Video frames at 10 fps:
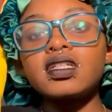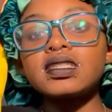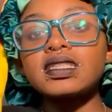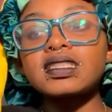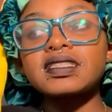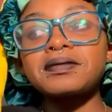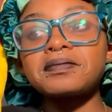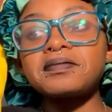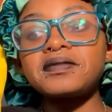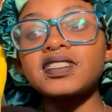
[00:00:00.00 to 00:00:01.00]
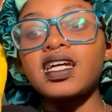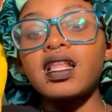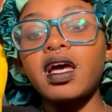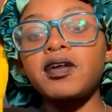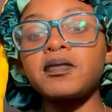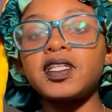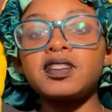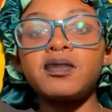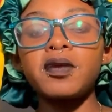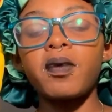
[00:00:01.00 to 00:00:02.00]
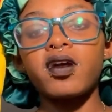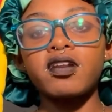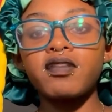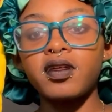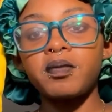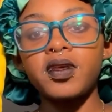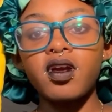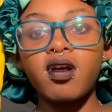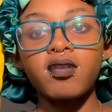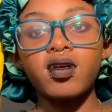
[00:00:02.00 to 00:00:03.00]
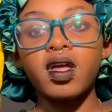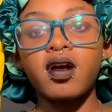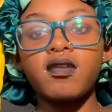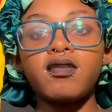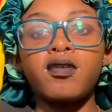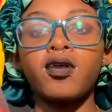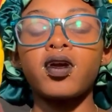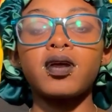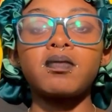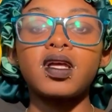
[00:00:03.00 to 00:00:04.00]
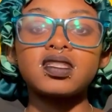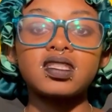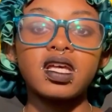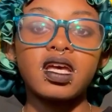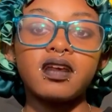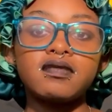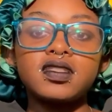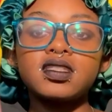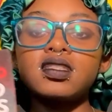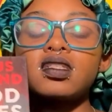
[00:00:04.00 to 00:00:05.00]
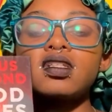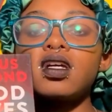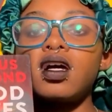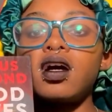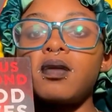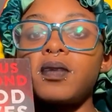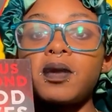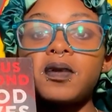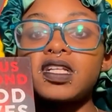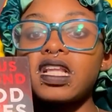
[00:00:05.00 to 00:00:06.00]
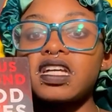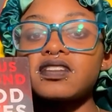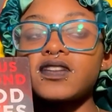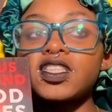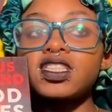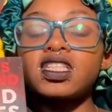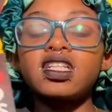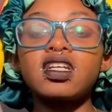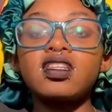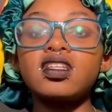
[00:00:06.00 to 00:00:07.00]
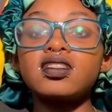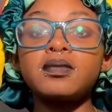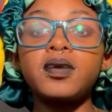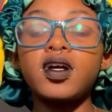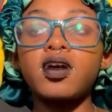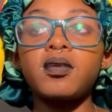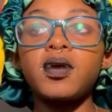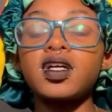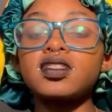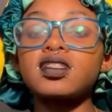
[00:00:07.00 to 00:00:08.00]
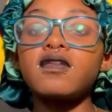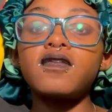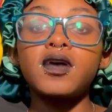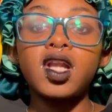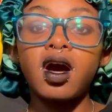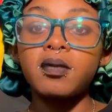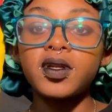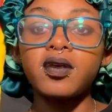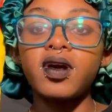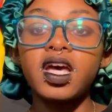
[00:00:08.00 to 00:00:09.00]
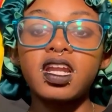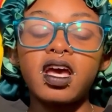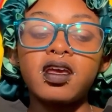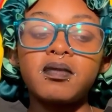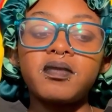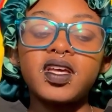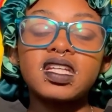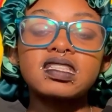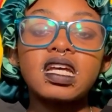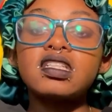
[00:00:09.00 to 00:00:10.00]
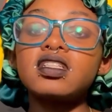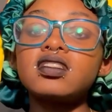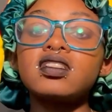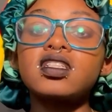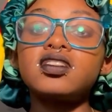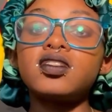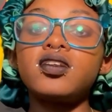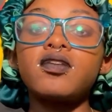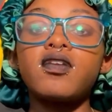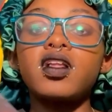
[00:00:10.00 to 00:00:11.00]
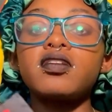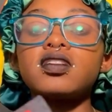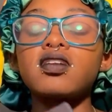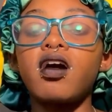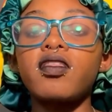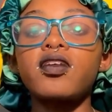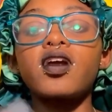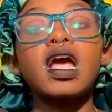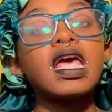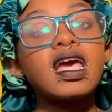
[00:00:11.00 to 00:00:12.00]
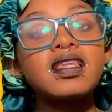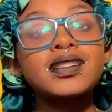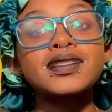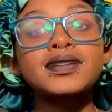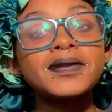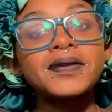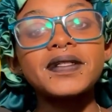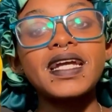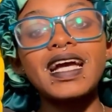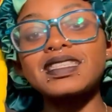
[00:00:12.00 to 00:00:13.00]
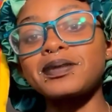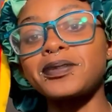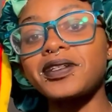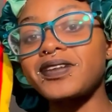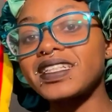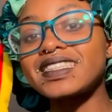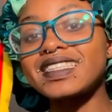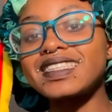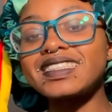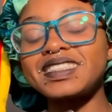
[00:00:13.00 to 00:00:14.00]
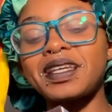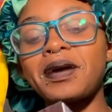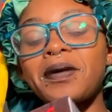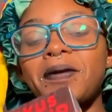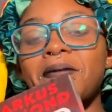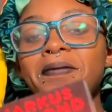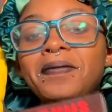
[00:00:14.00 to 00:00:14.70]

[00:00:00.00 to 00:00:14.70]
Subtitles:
just allowing me to be a part of the PR rollout for Blood Slaves paper deluxe version. This book was phenomenal, and I am excited to continue to follow this author and the story as it progresses. So